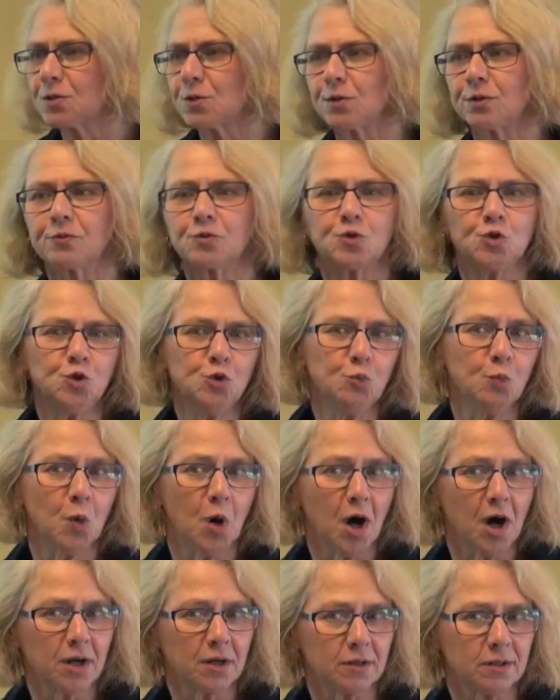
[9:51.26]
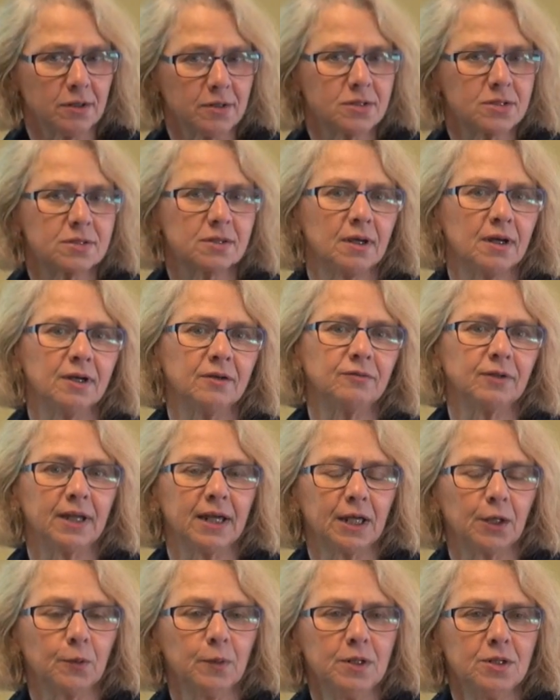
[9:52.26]
are sort of two models of
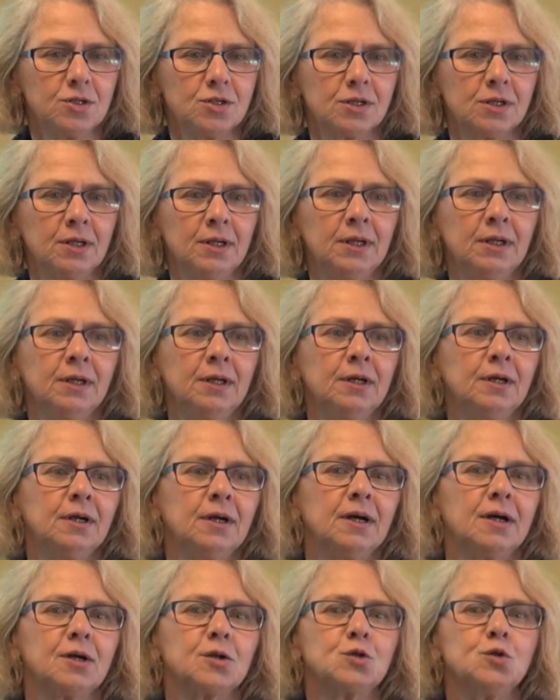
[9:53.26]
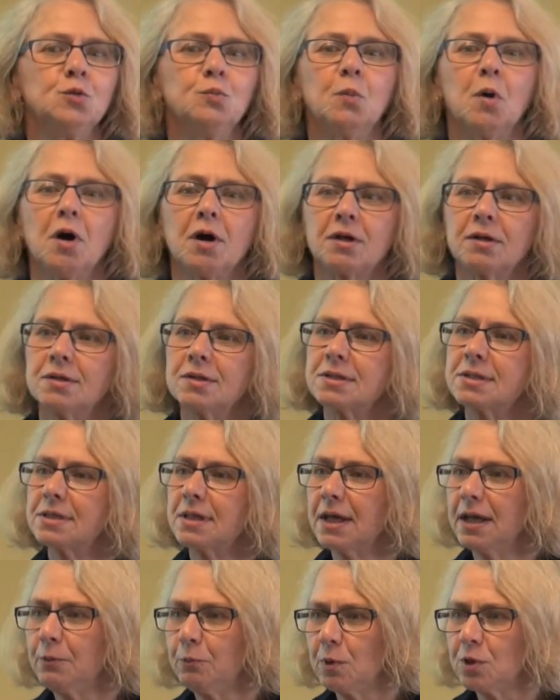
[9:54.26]
language. Uh, two
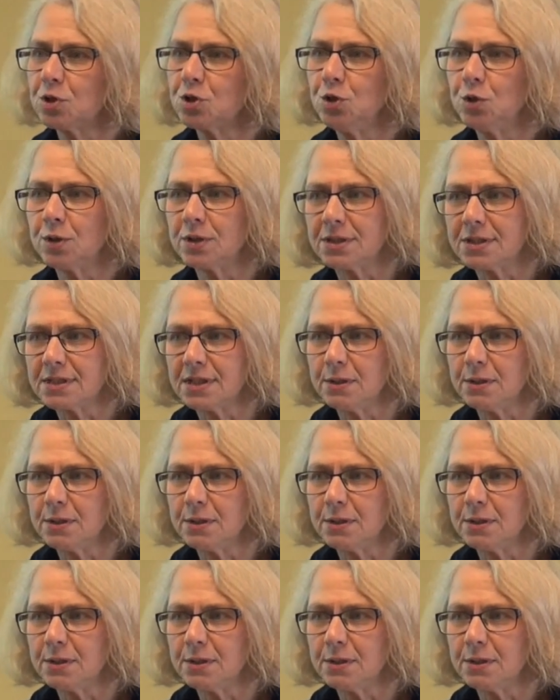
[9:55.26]
models in which you can